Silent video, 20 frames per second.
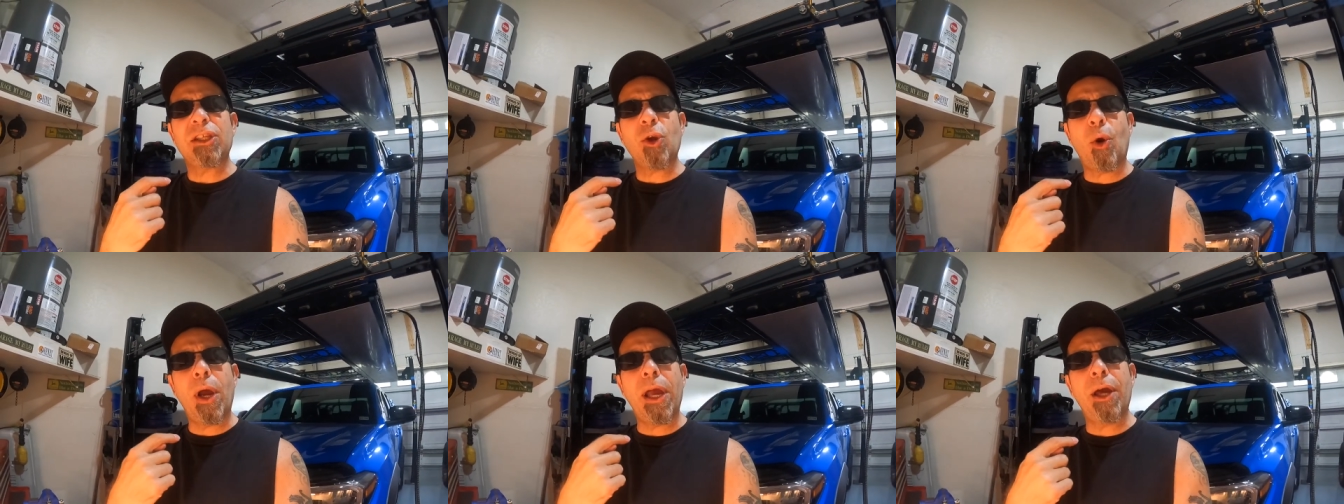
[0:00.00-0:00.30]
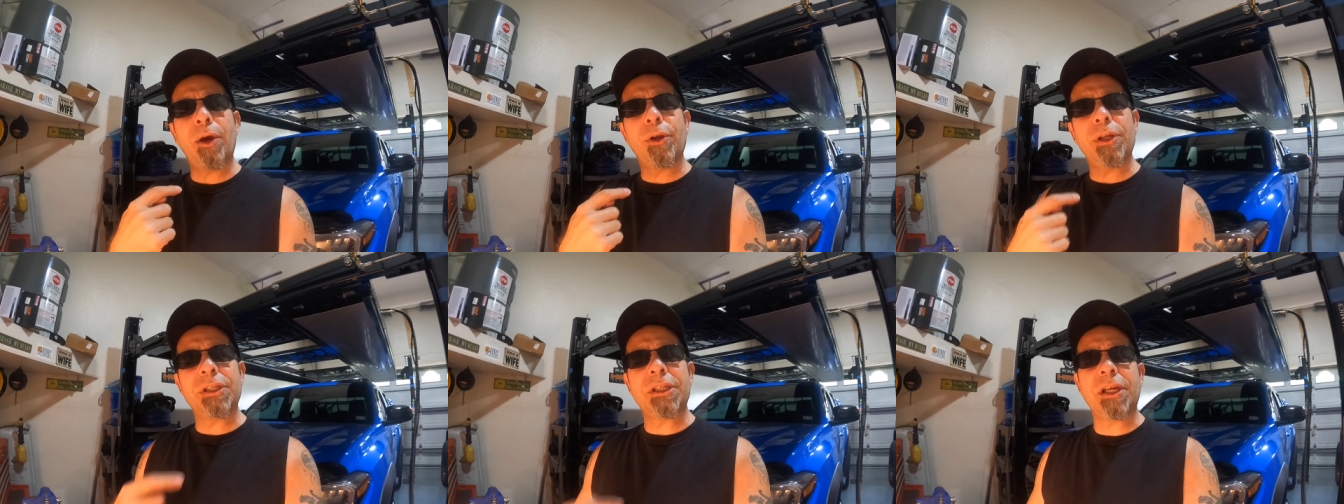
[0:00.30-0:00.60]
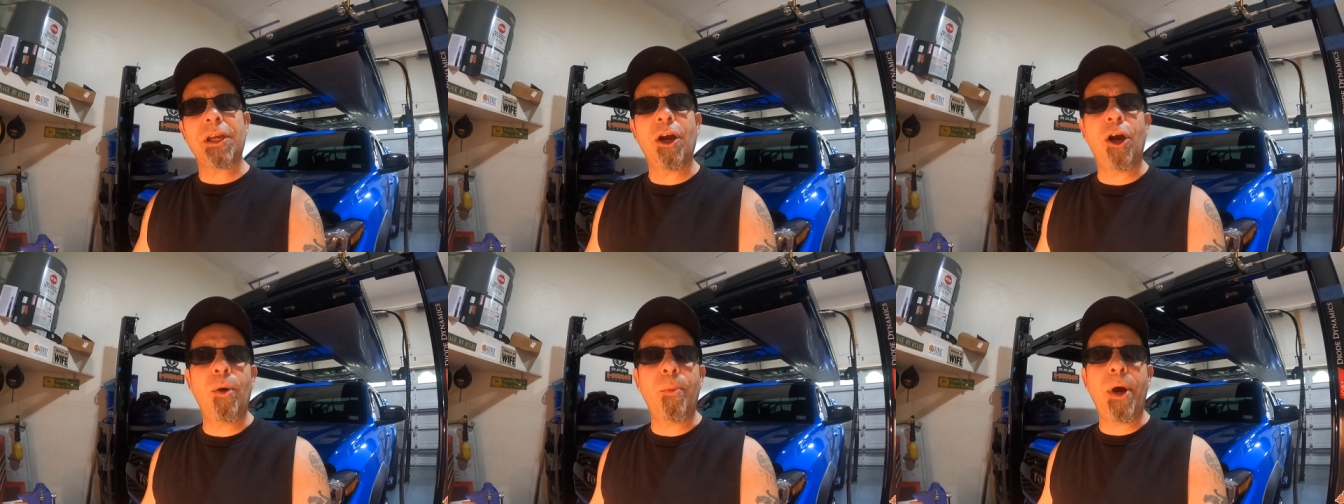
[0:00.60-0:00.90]
Toyota
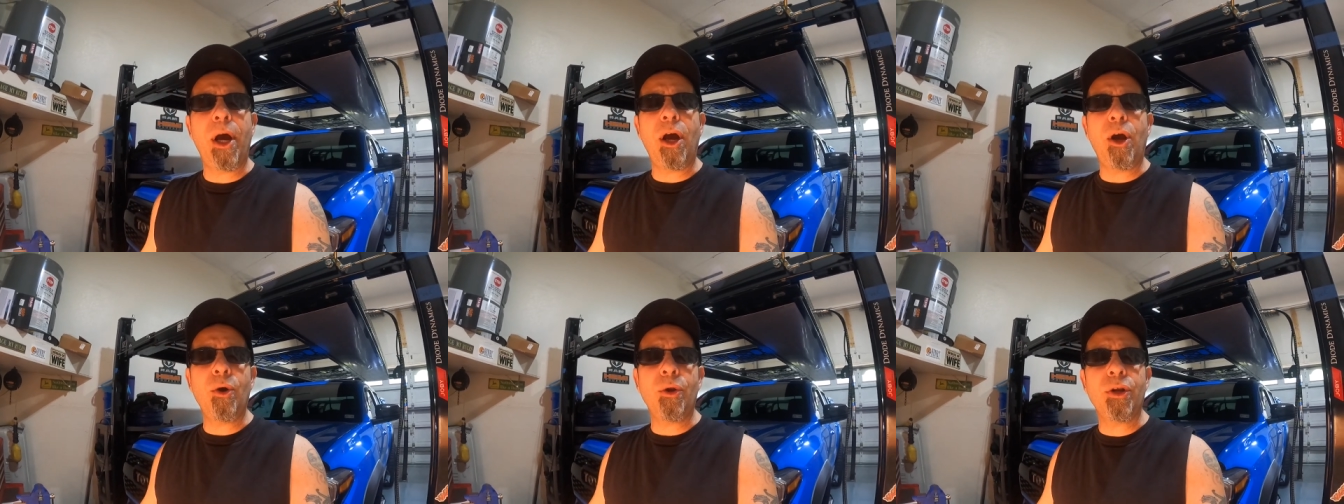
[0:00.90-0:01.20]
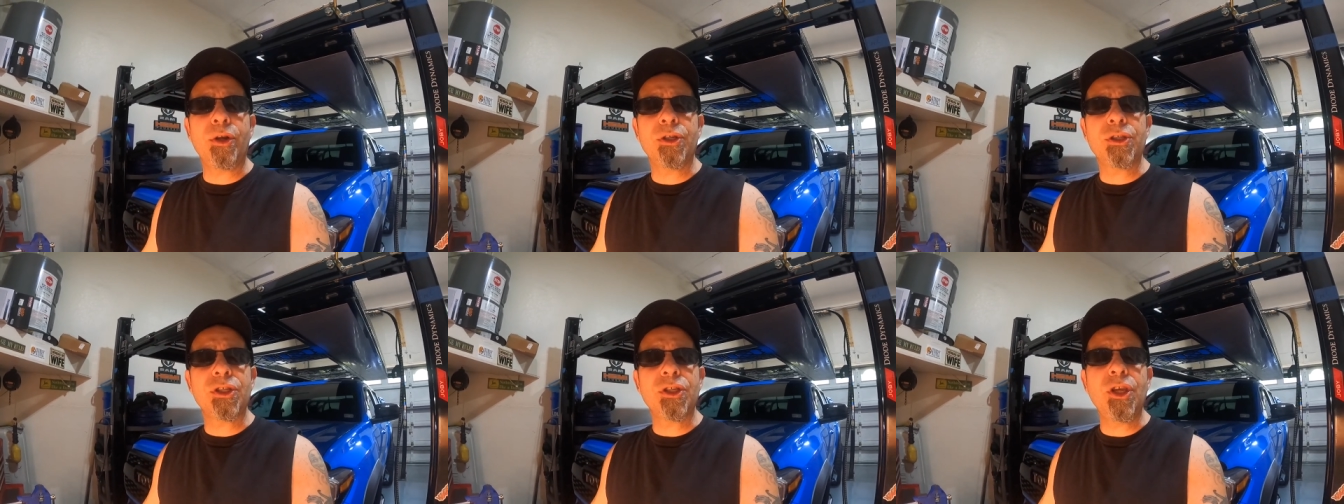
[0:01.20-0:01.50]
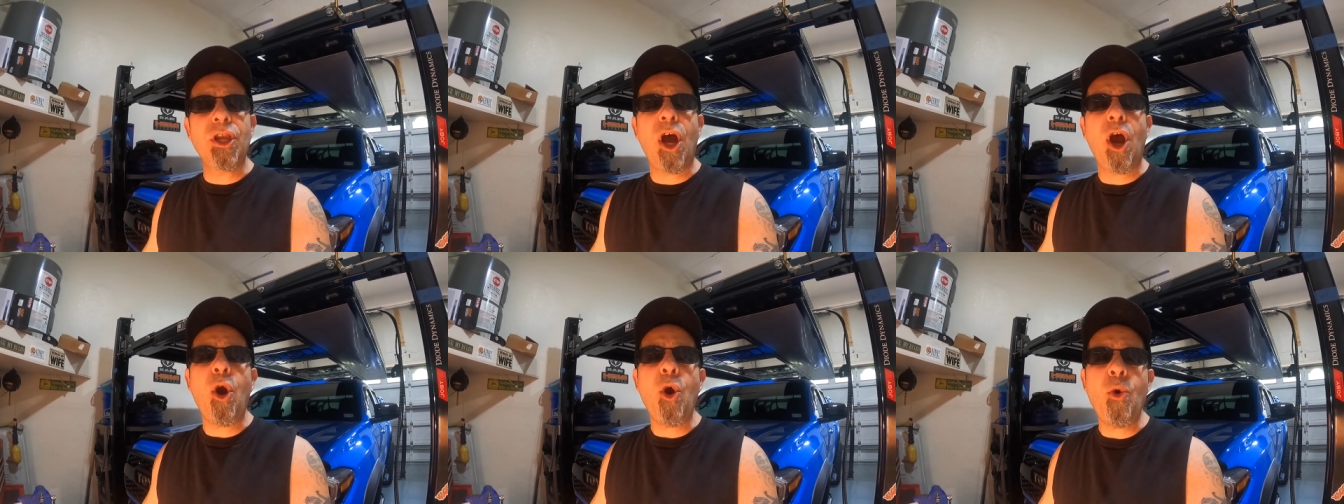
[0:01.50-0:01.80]
Tacoma owners
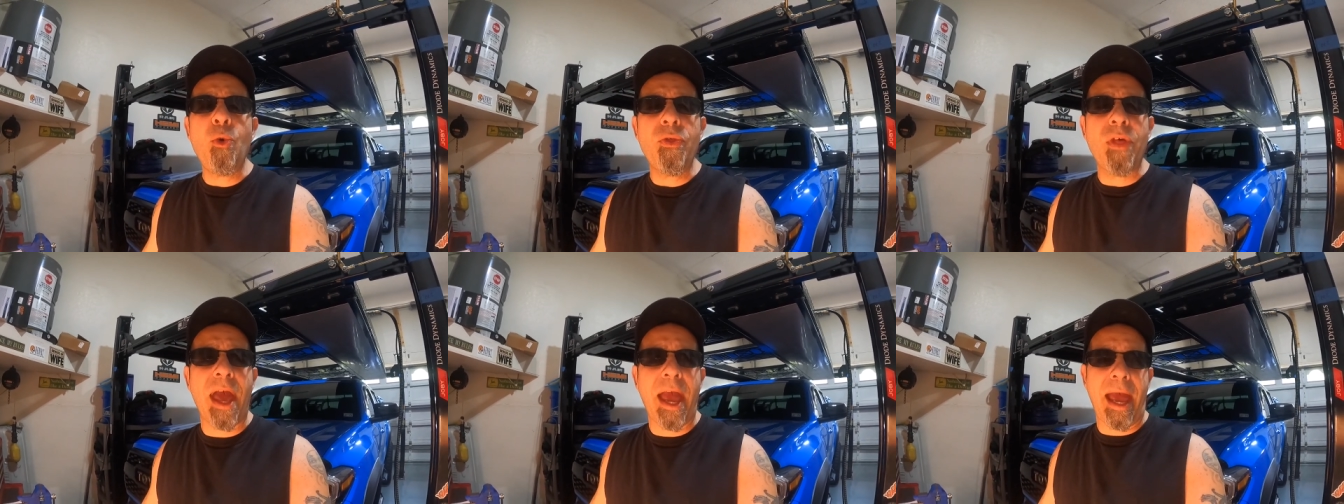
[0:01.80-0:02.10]
know